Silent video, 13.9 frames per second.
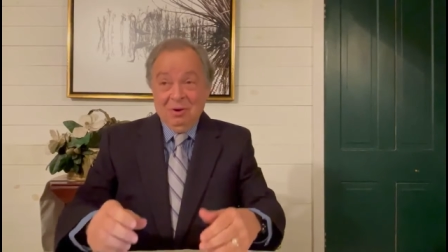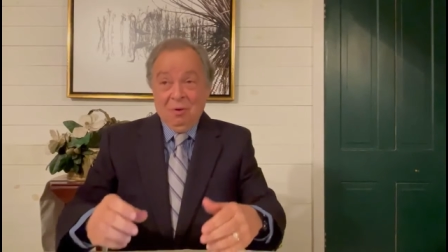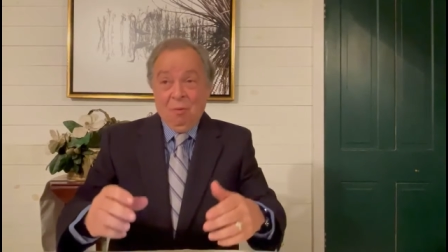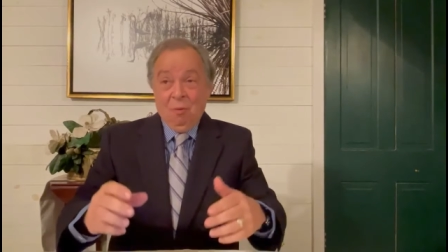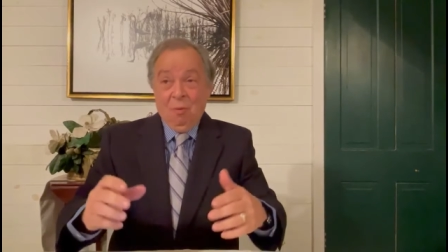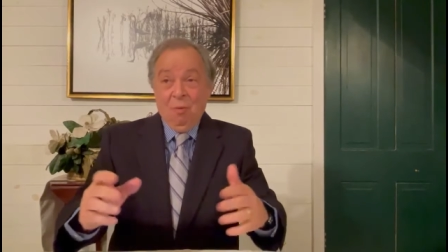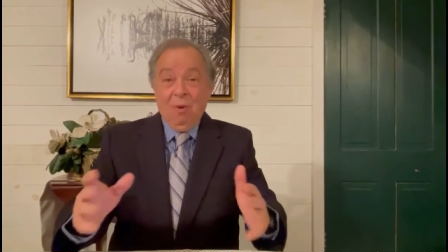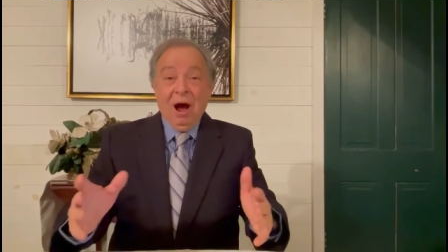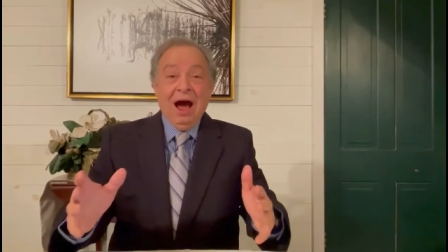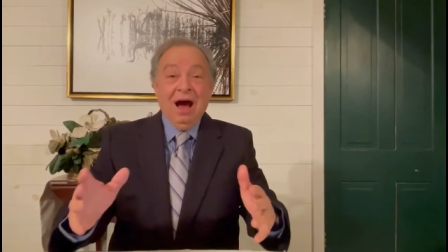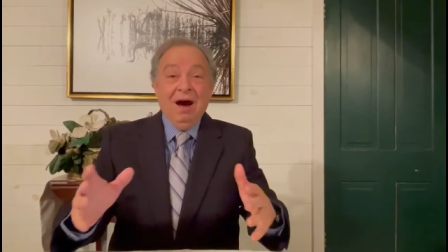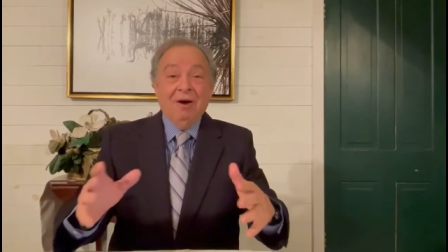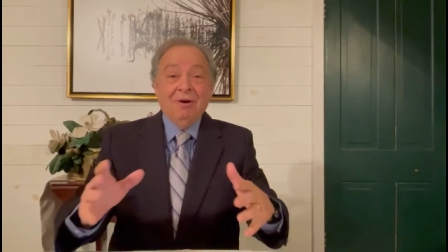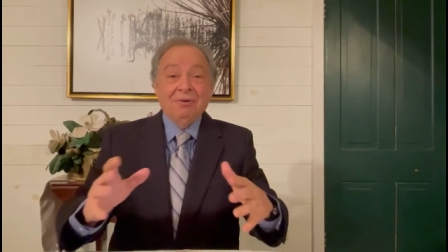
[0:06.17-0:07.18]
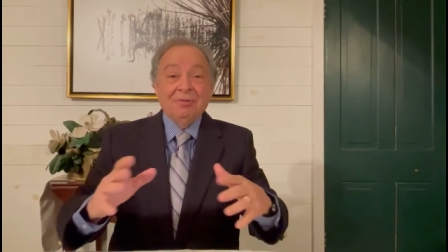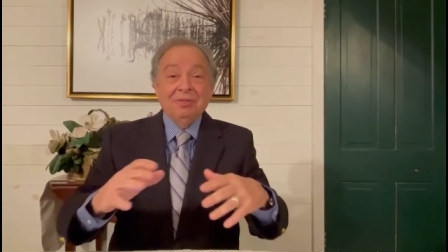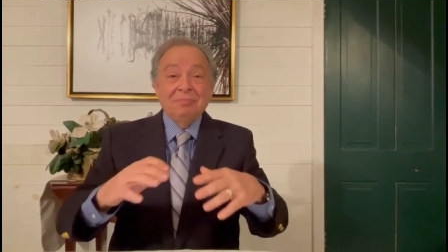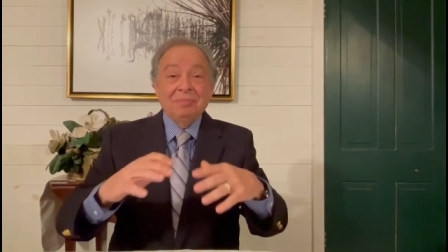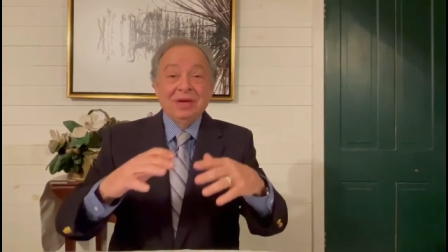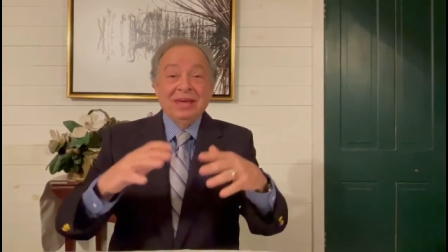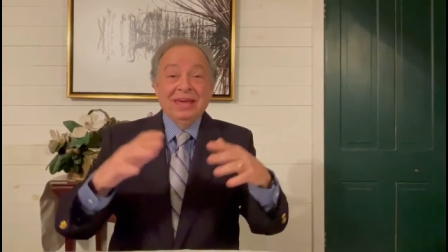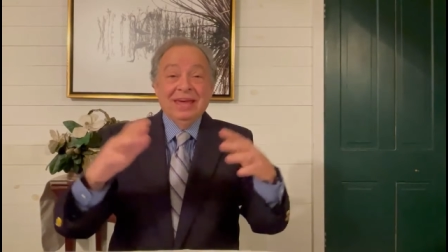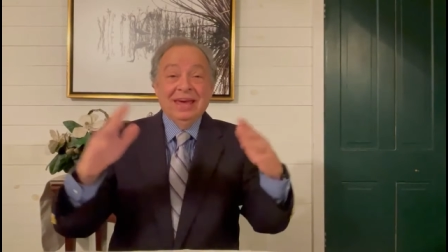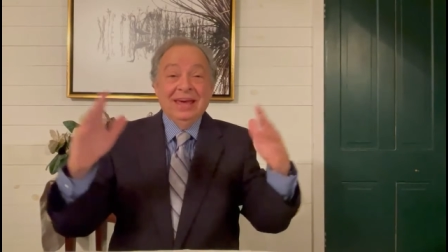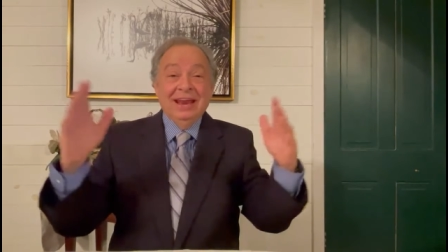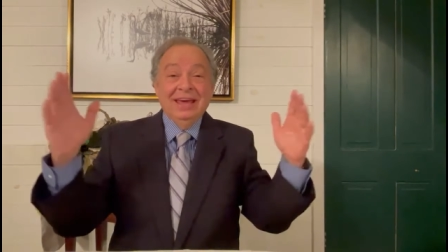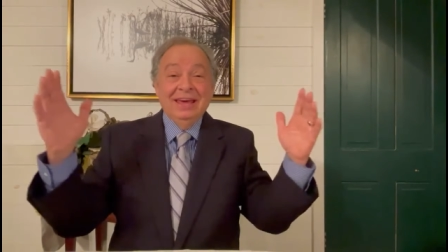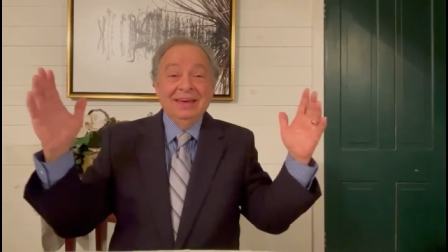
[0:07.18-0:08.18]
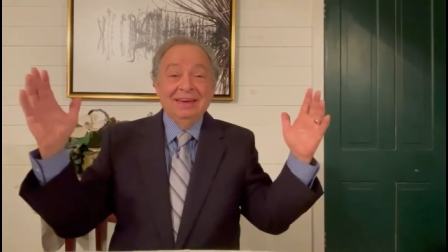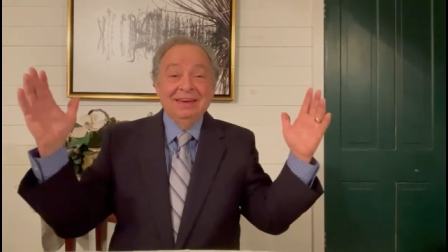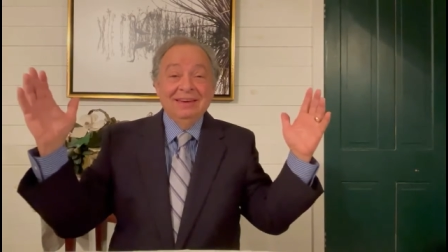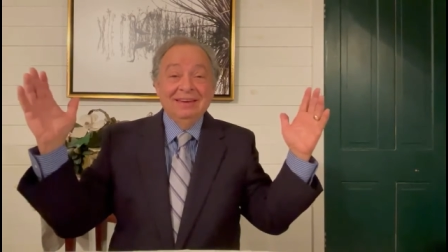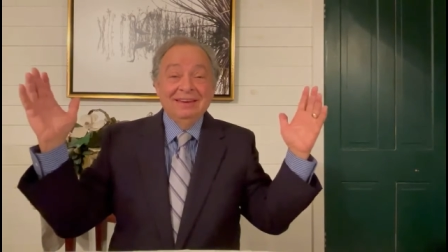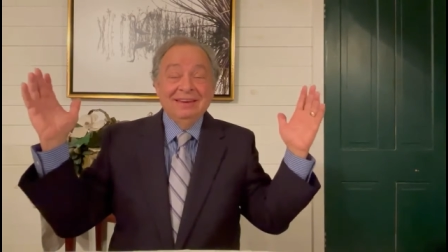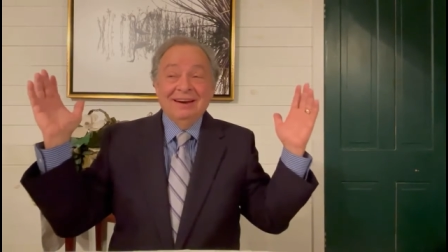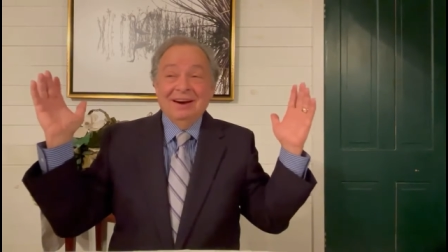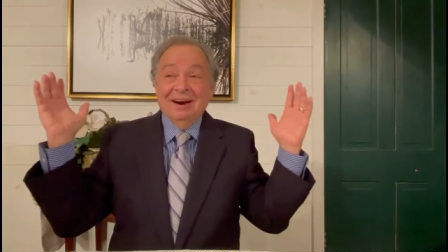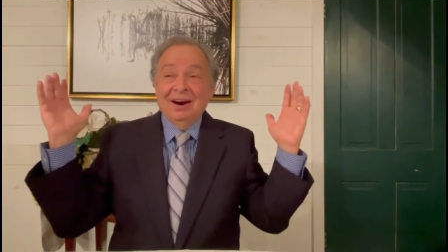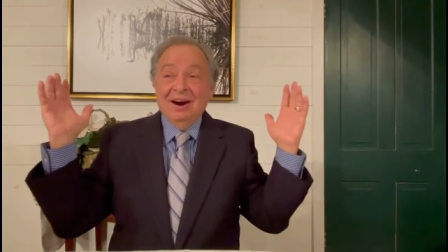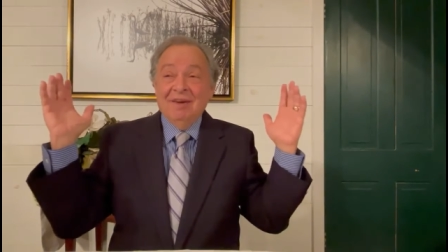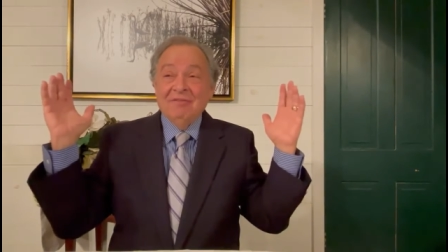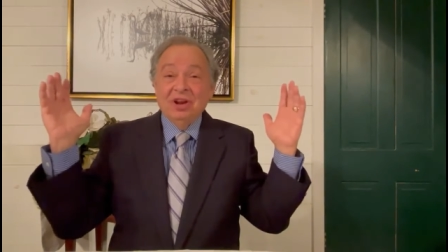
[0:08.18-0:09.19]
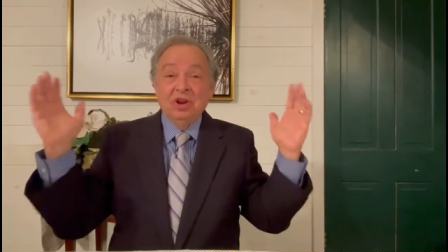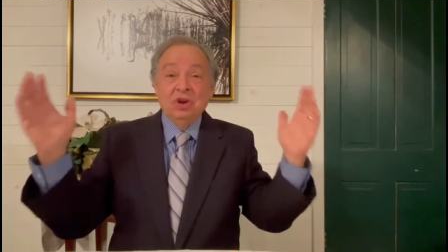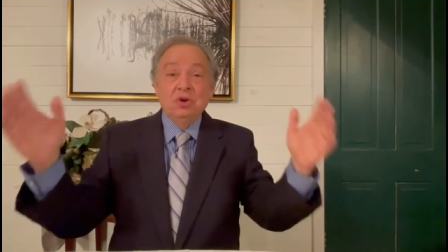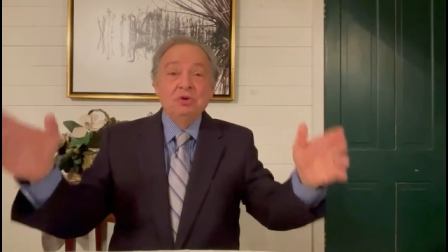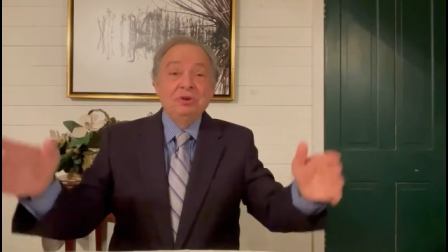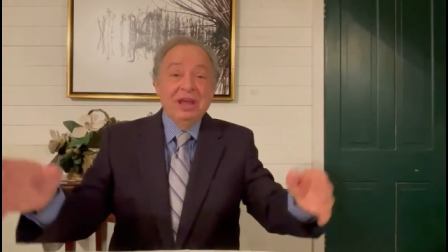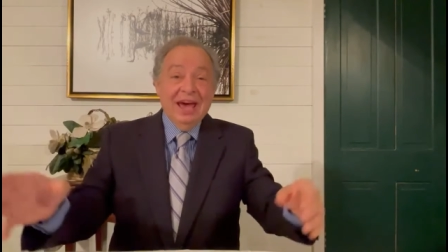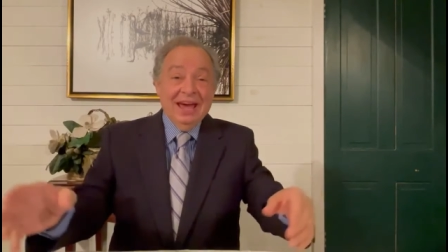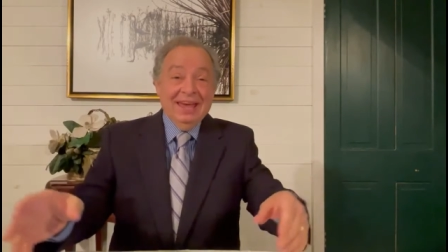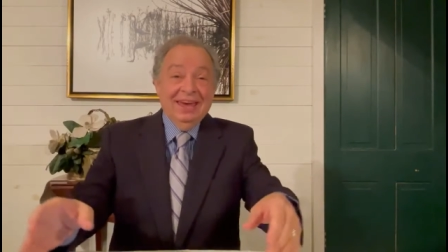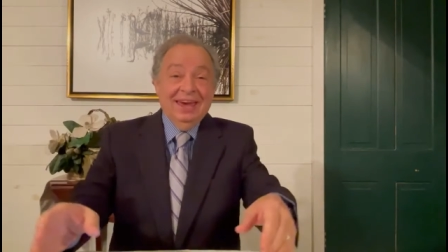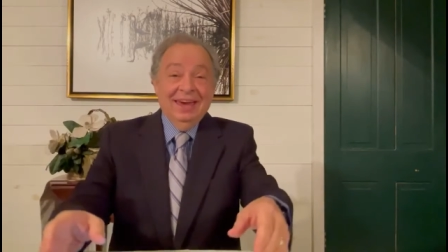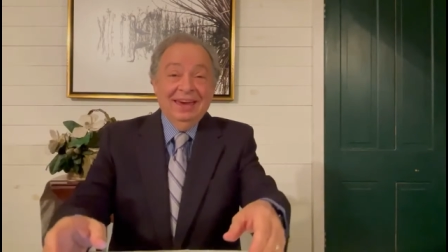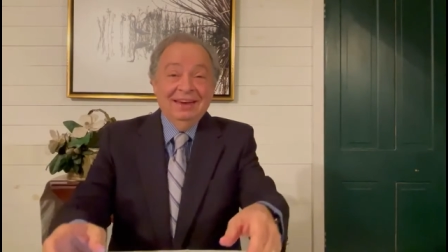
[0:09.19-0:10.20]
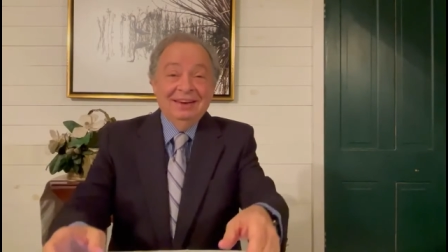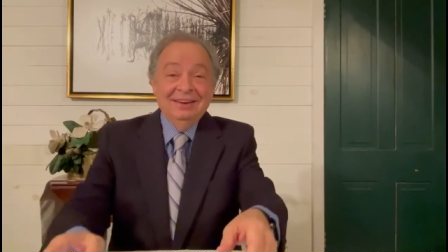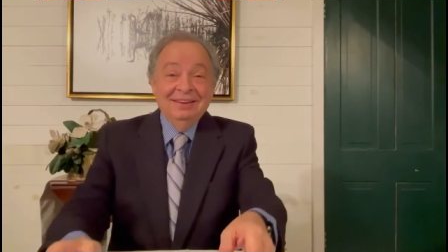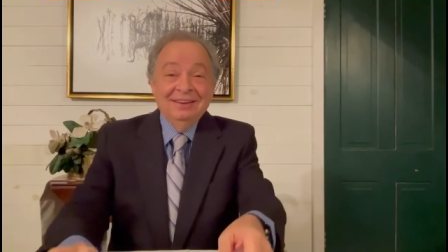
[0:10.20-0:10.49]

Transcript: Wow, the beginning of a new decade.